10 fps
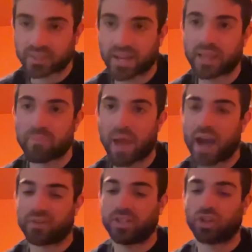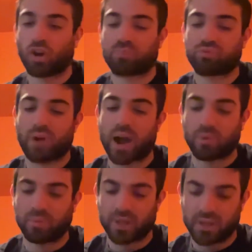like the batteries are
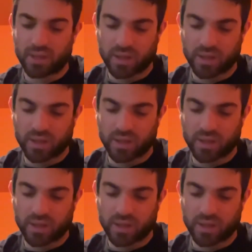probably